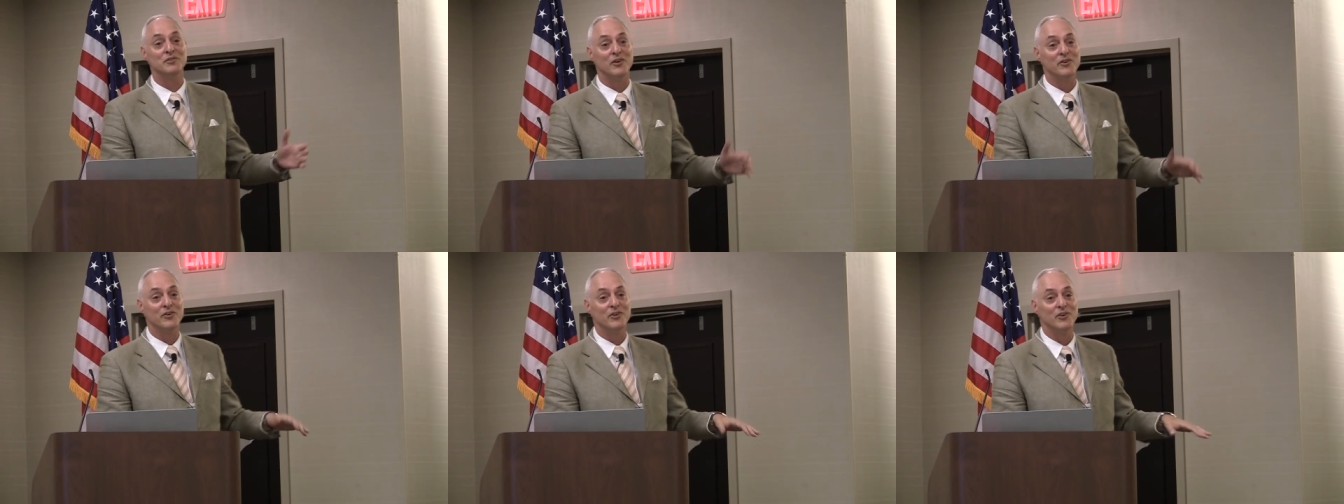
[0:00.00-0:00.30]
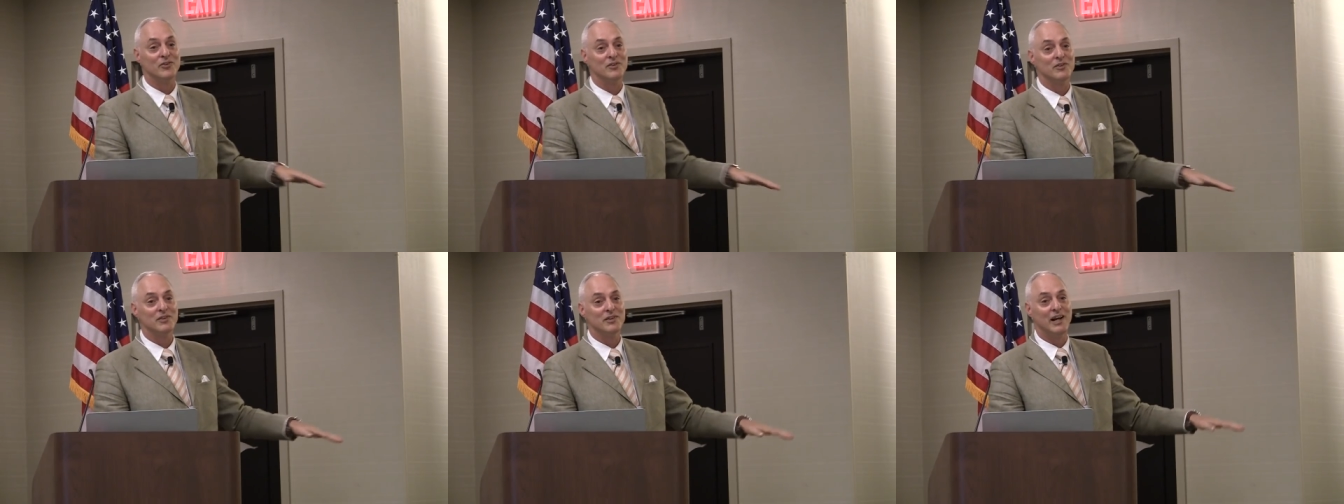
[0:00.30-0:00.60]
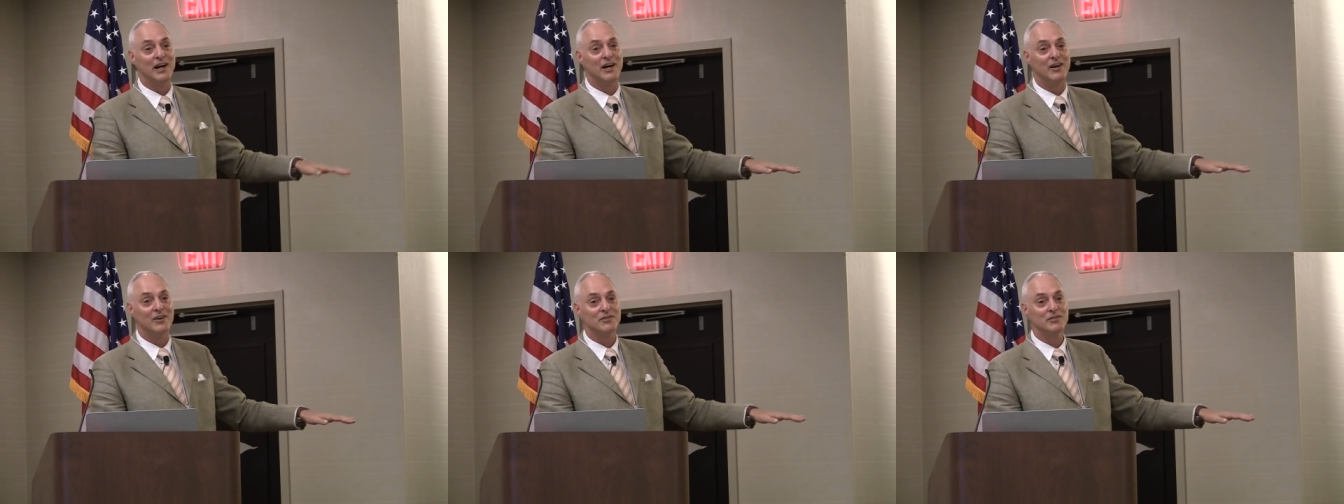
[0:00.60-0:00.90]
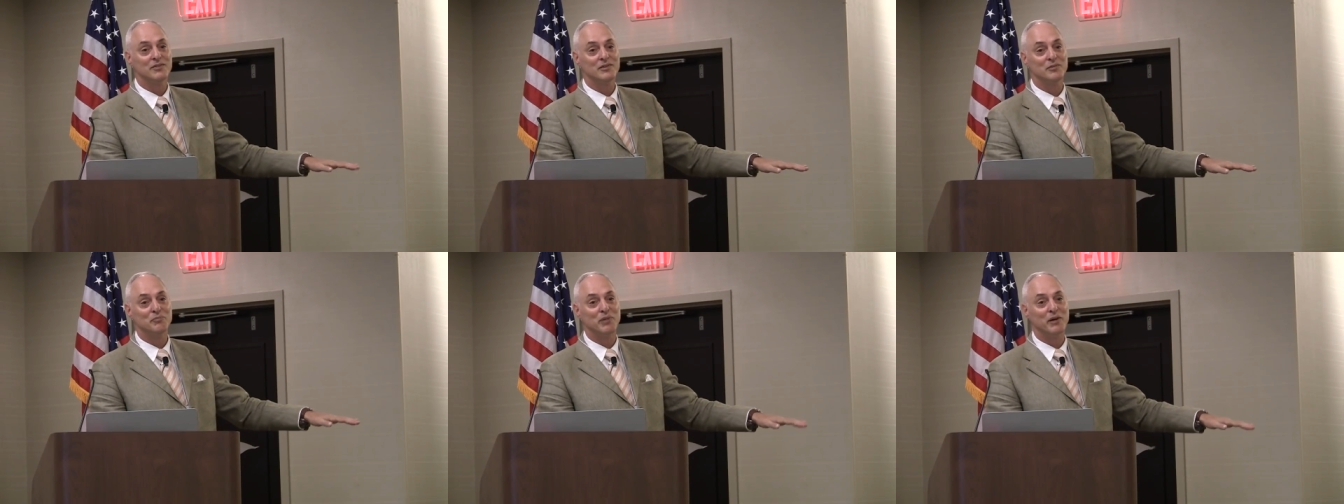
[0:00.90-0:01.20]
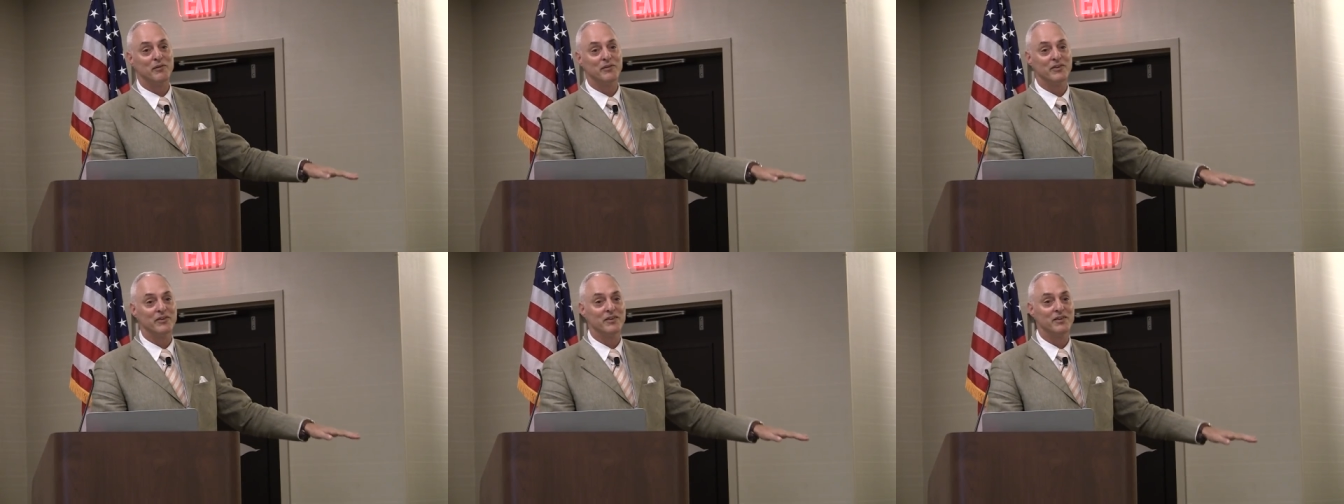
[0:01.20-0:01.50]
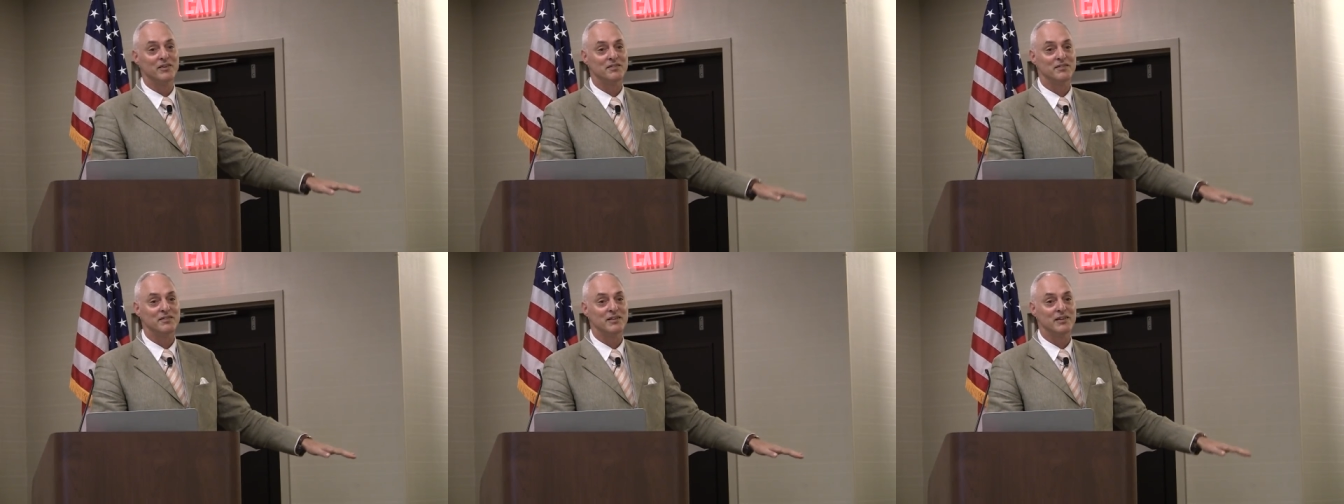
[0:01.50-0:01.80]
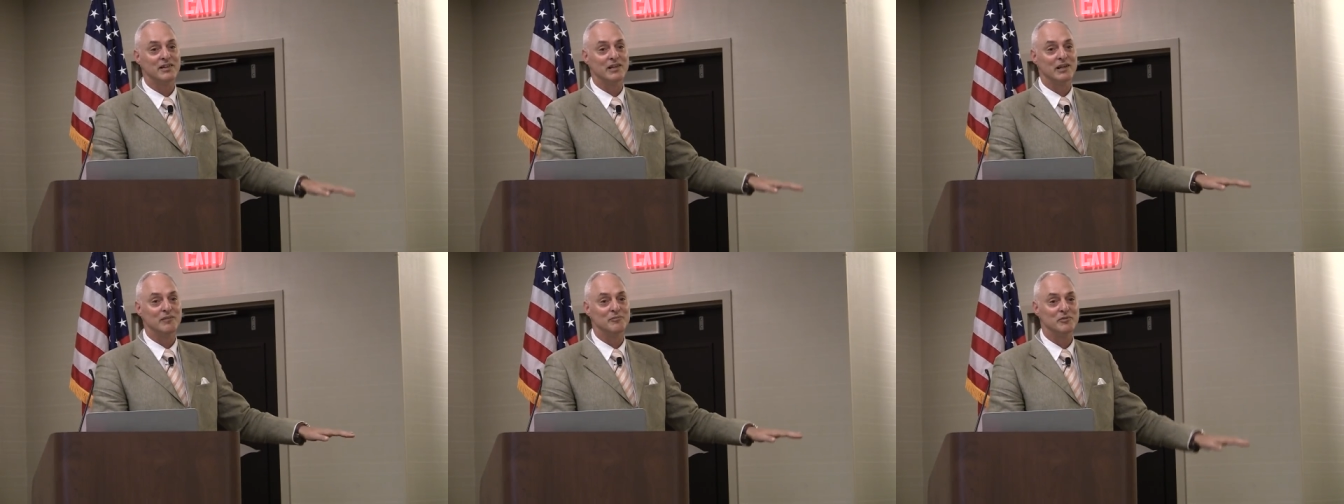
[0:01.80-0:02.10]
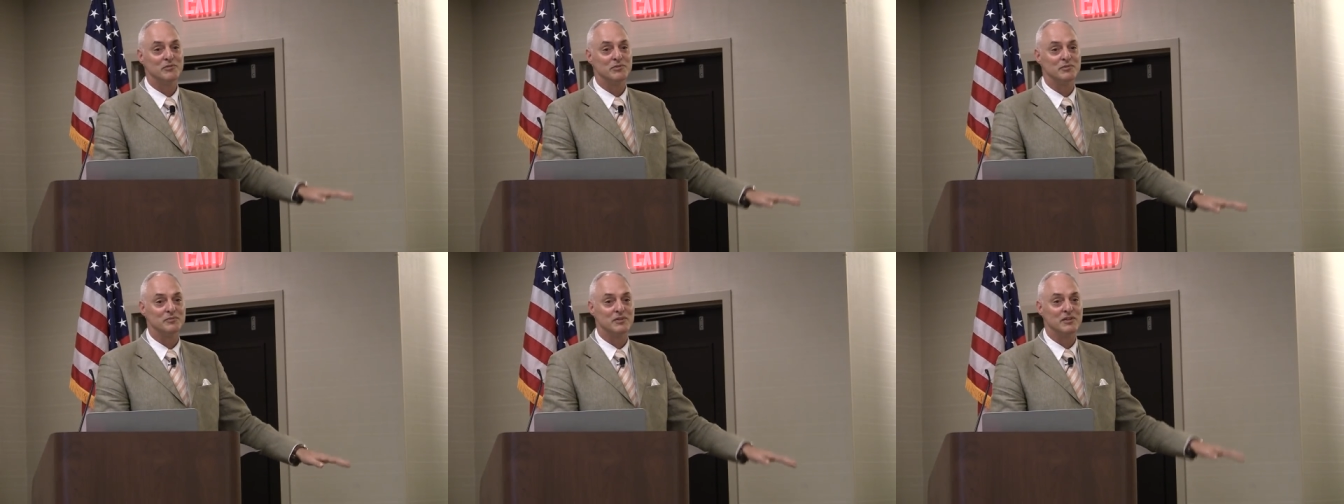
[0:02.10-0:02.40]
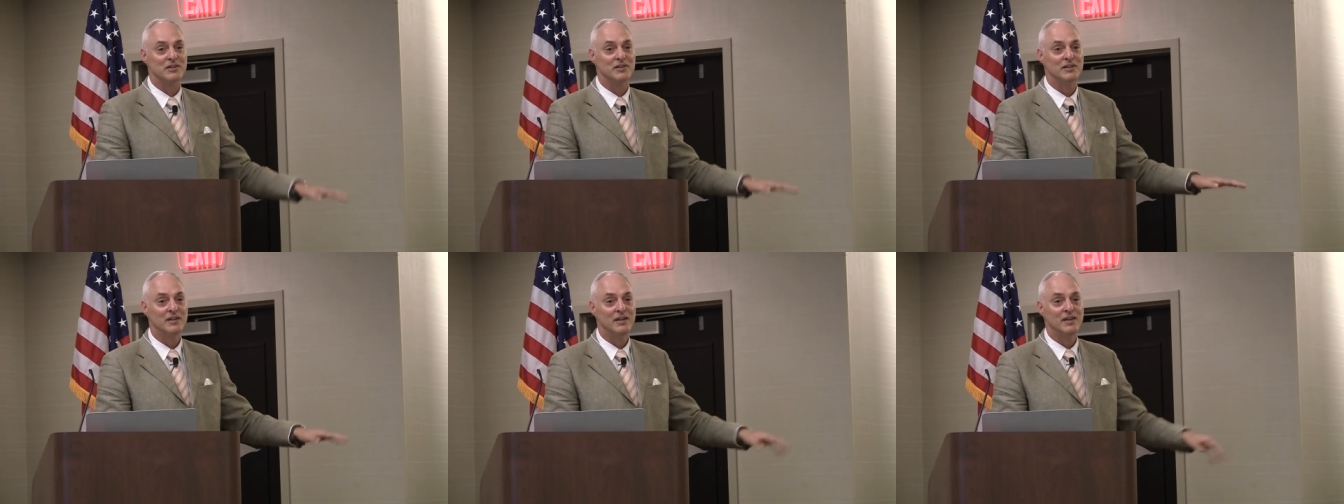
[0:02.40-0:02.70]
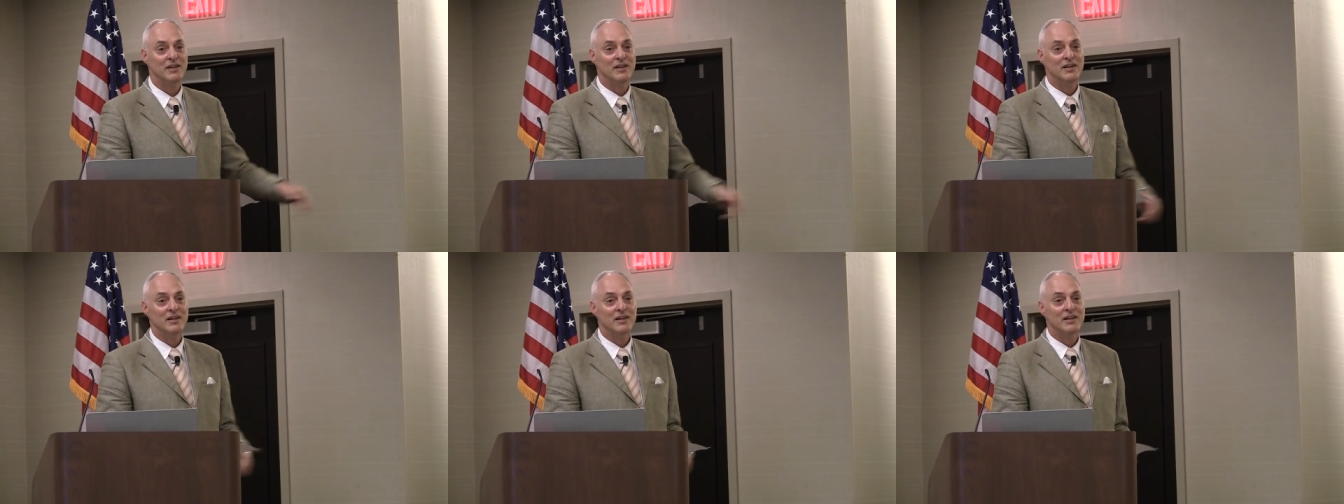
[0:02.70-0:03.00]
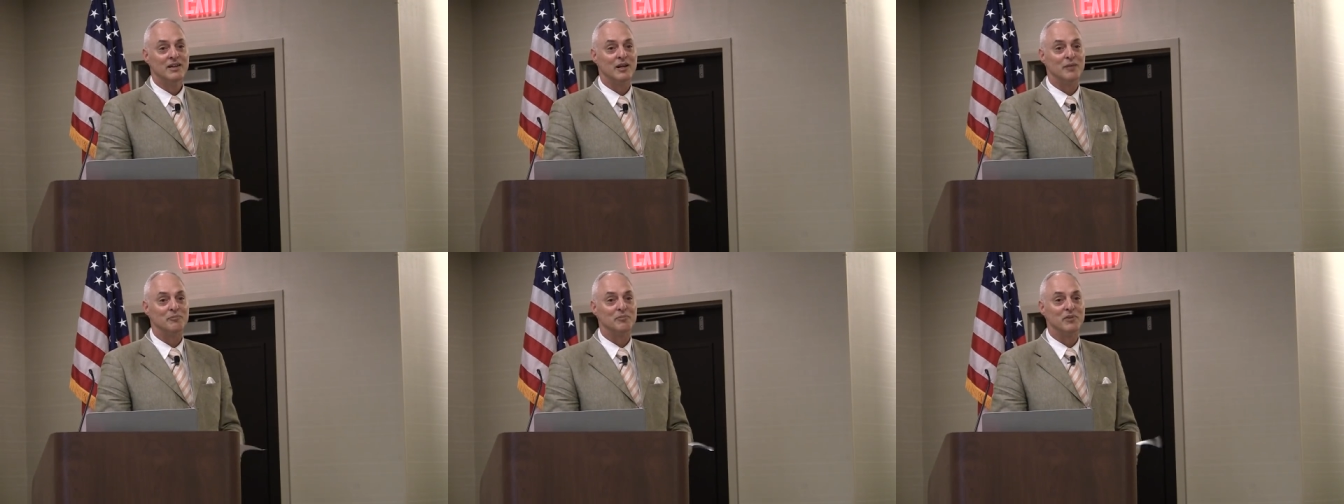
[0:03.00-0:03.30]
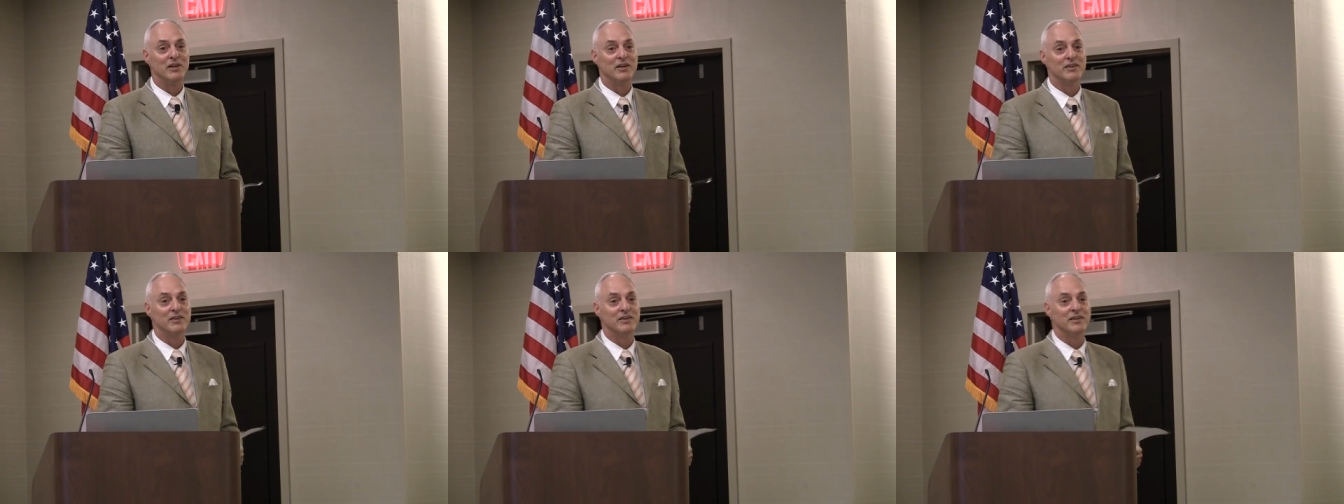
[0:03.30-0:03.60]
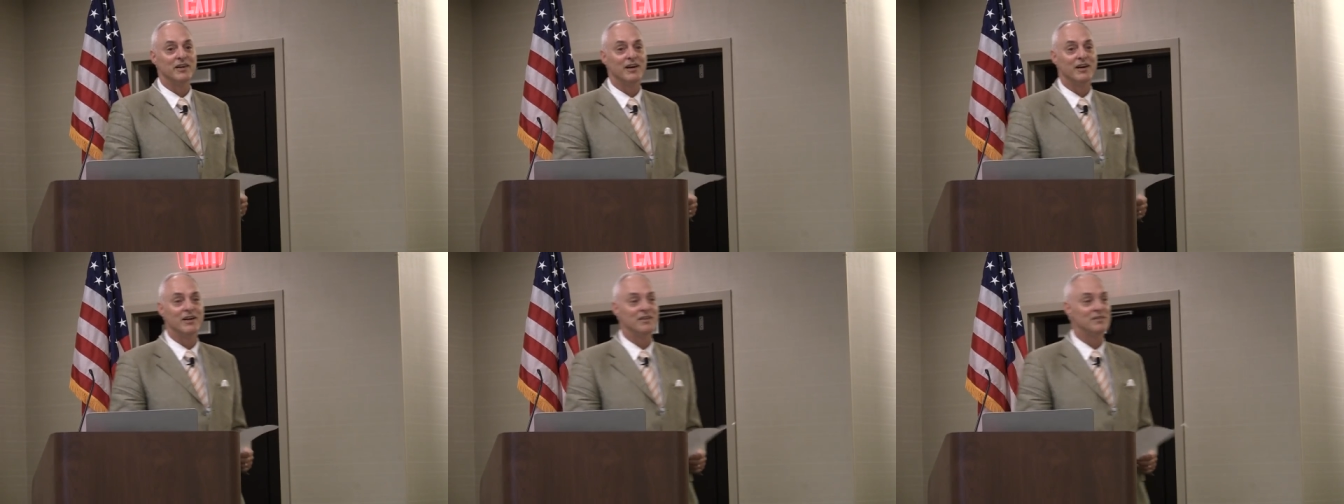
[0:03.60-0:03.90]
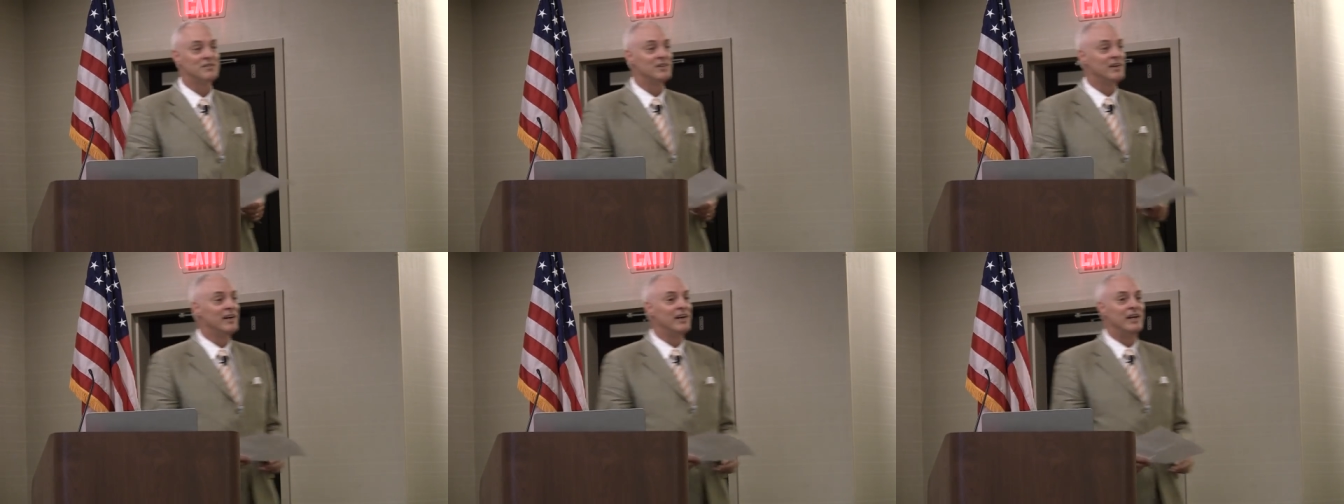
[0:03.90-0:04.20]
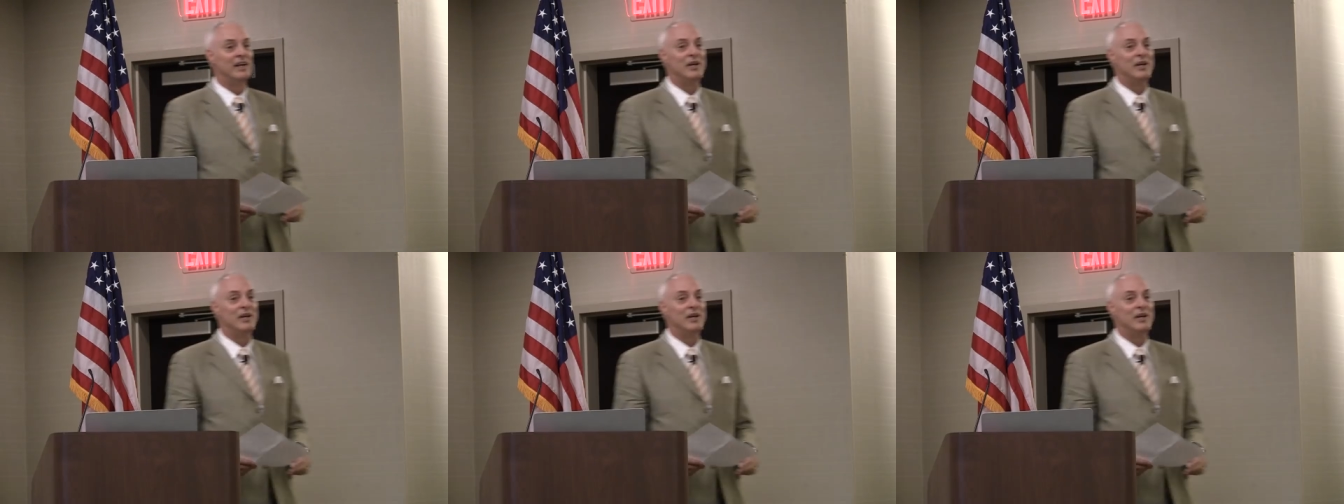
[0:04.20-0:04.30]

although Liao could probably only see it coming from a couple of hundred yards.